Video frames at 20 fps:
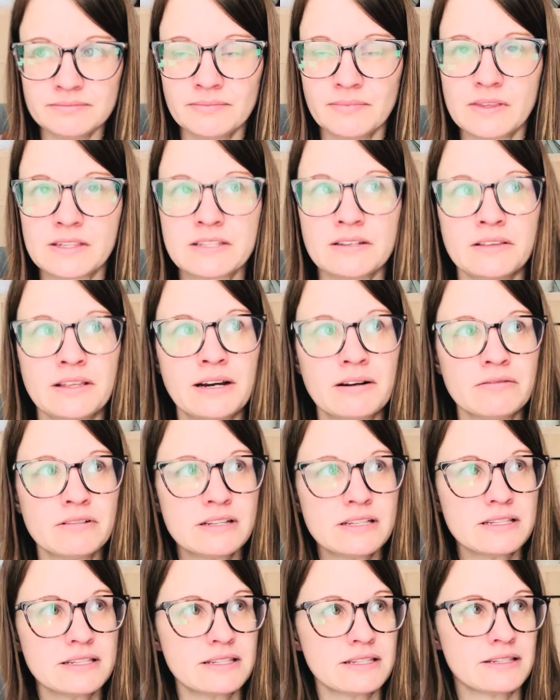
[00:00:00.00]
So that
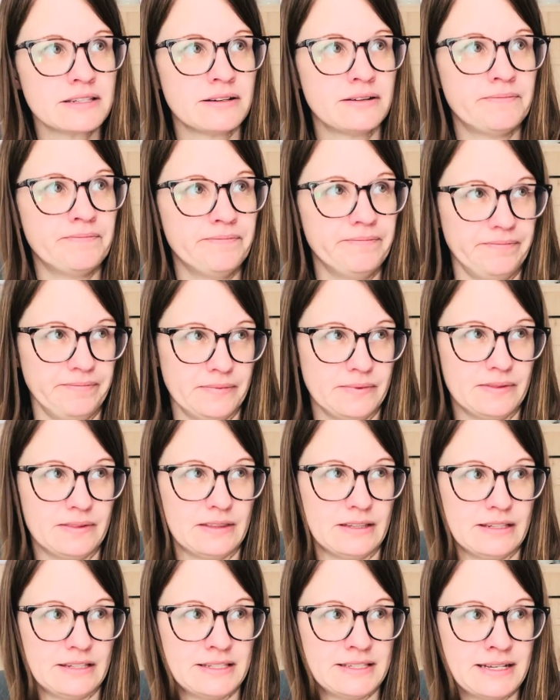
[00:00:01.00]
was
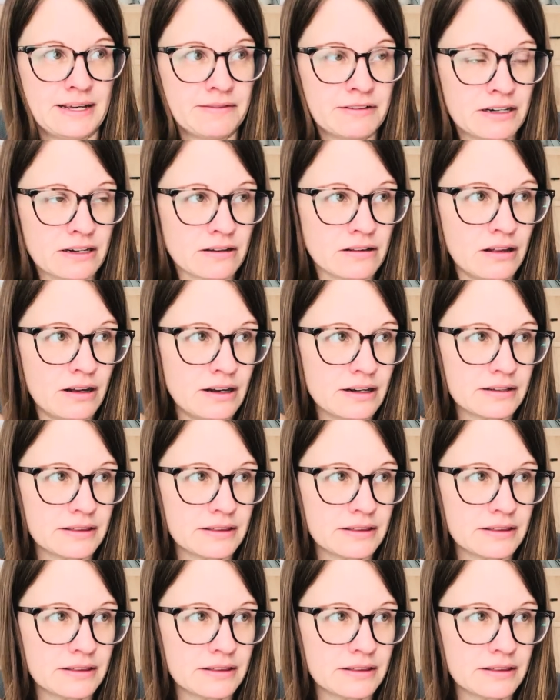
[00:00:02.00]
7 o'clock